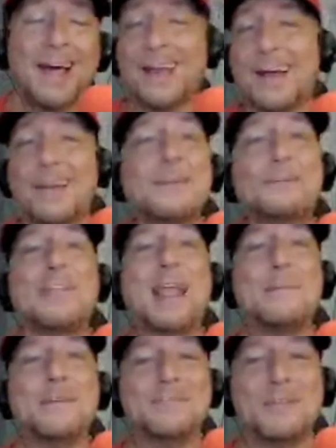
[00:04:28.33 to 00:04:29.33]

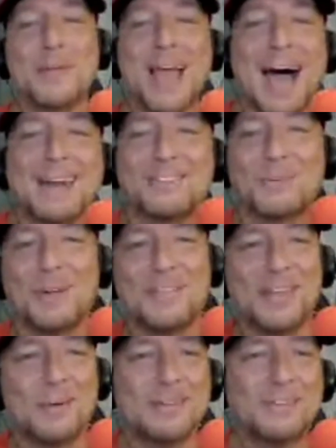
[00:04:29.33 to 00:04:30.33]
understatement, to be honest
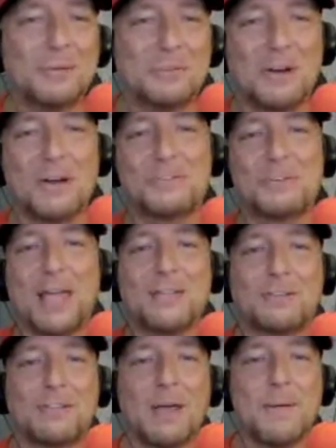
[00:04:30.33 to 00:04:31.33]
with you, in two starts
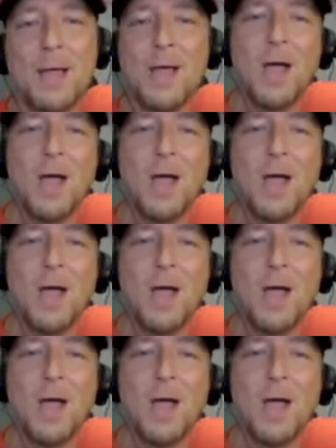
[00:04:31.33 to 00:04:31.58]
against them,